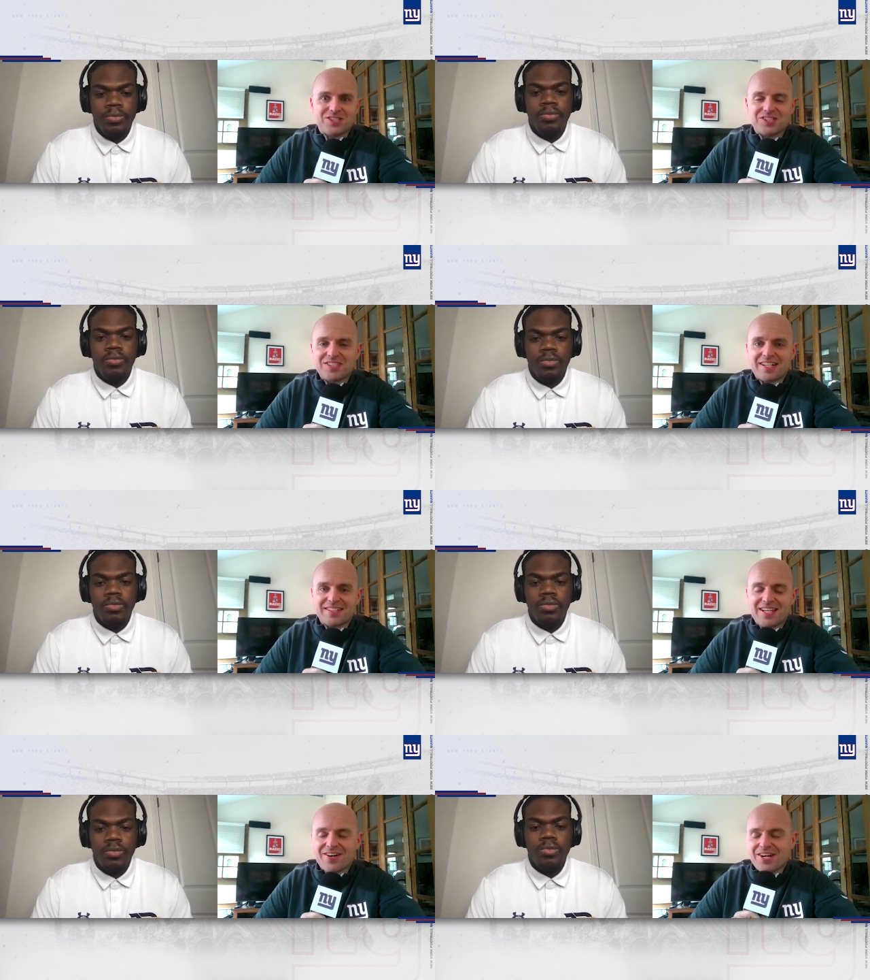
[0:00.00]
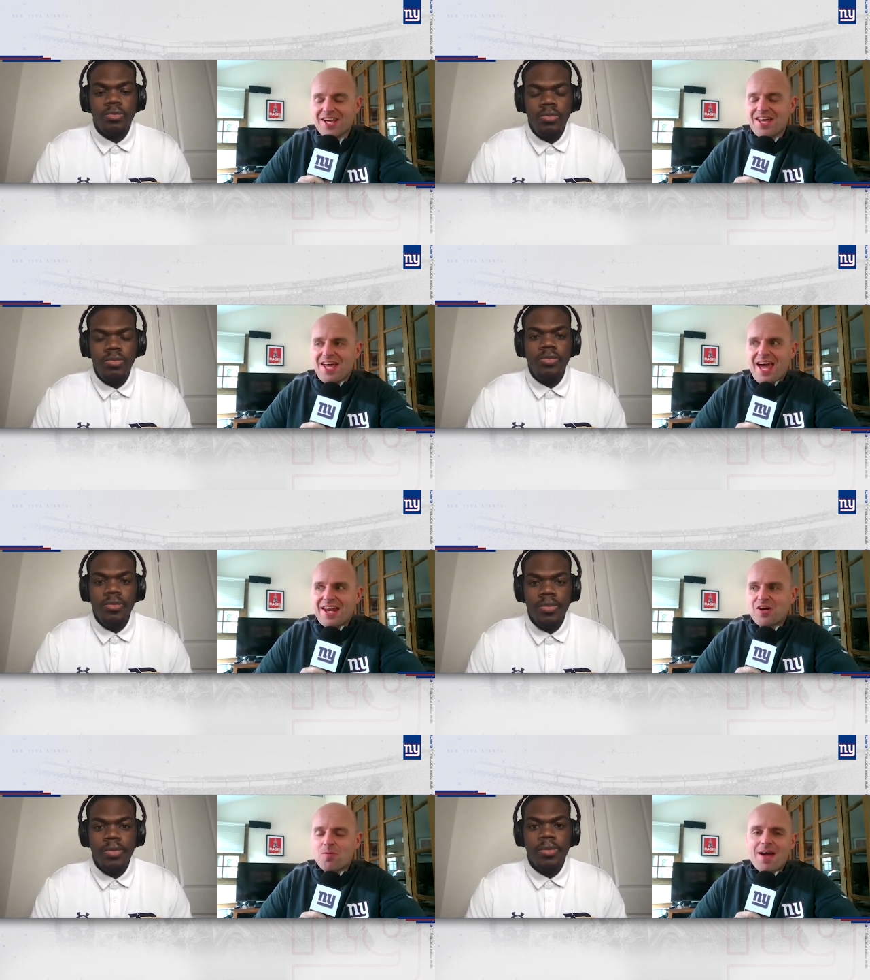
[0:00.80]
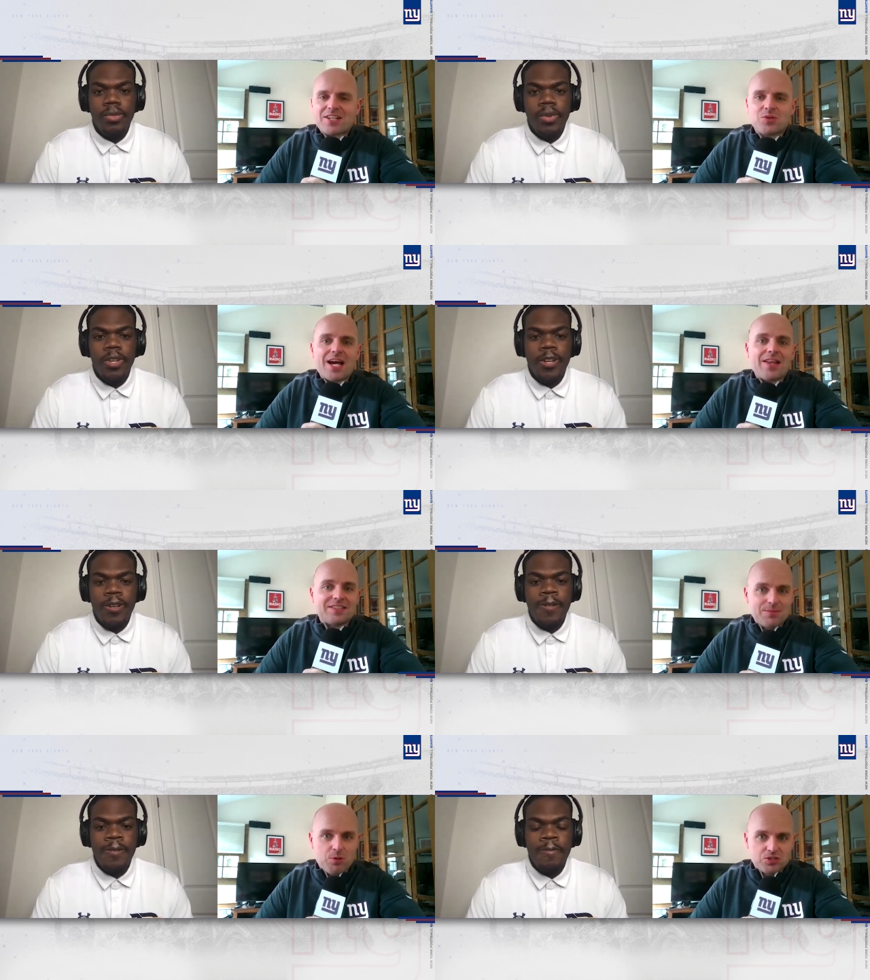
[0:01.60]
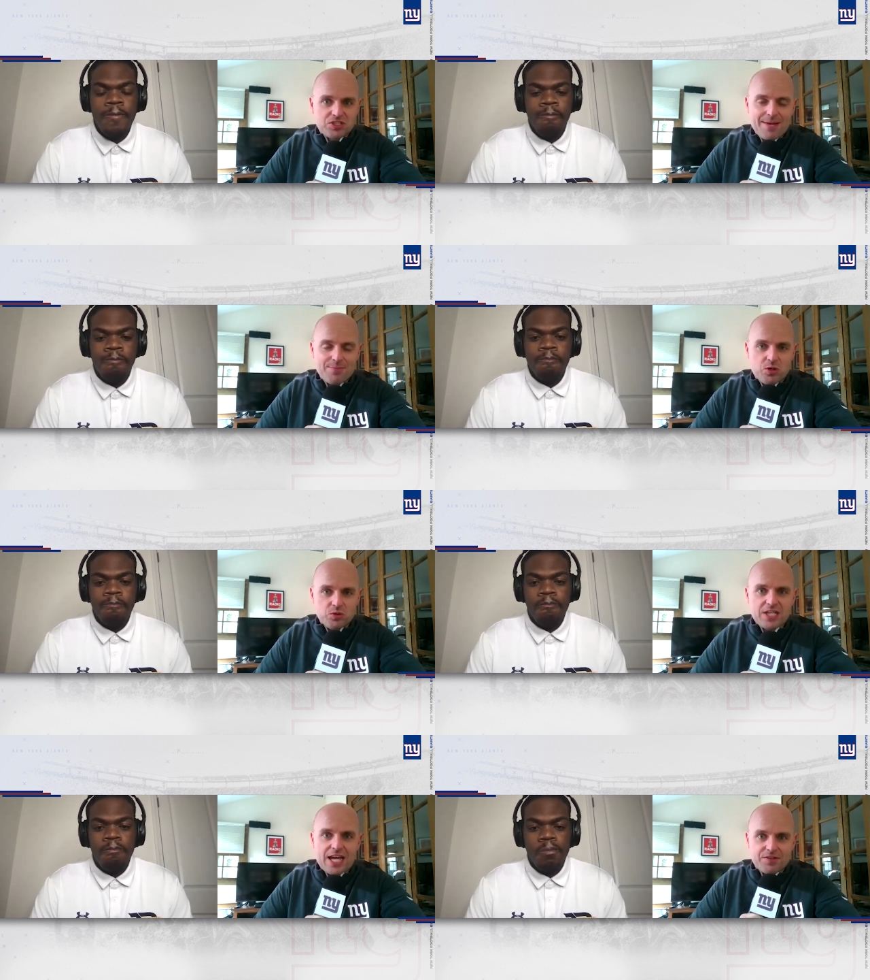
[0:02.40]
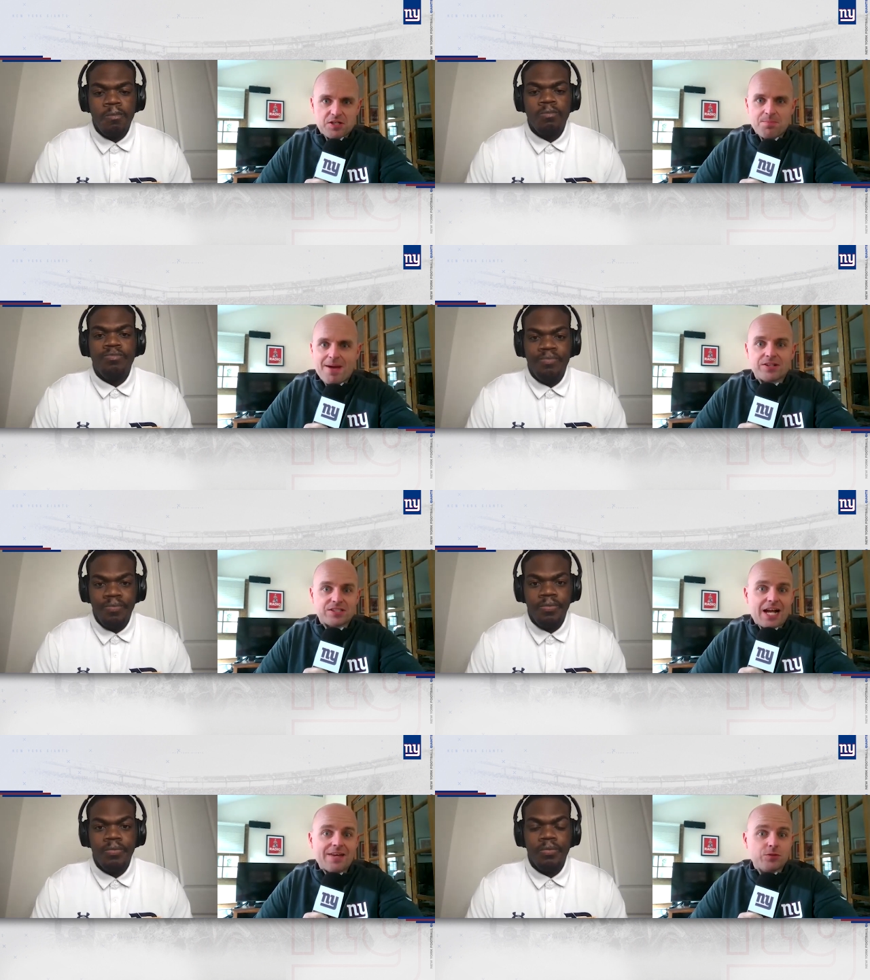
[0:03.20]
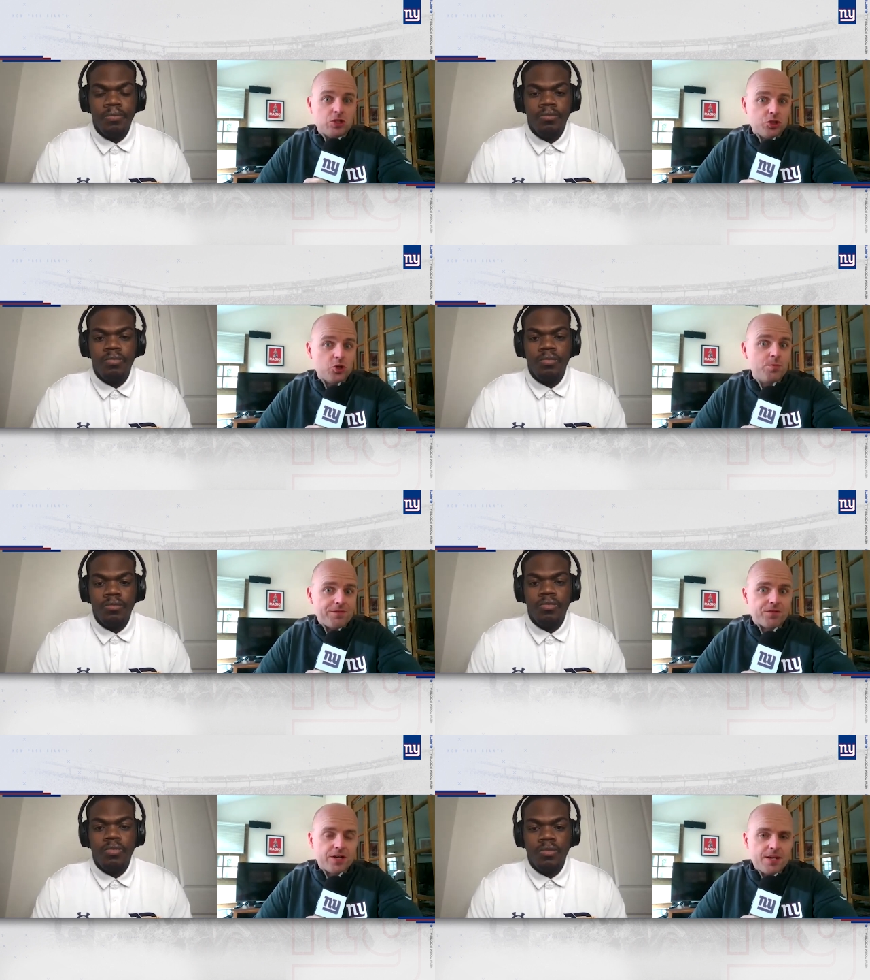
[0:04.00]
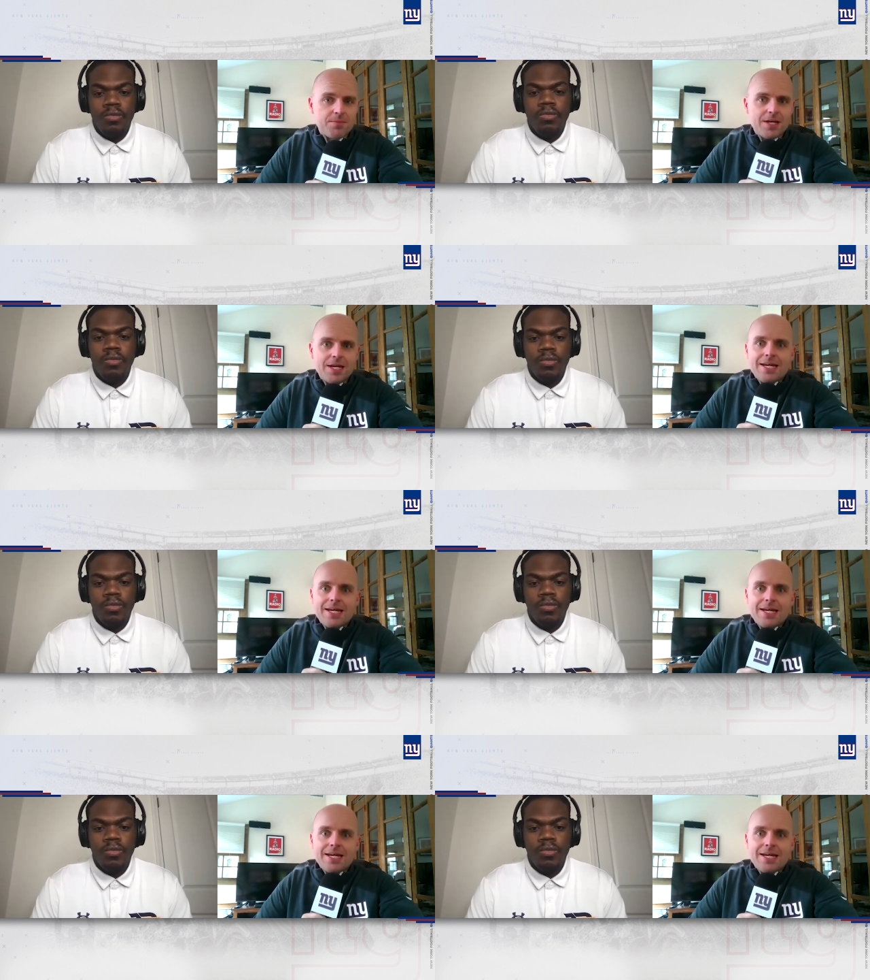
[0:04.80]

Speaker 1: in the secondary. And I go back to a guy like Deebo Samuel, who's kind of a comparison I've used a little bit for him.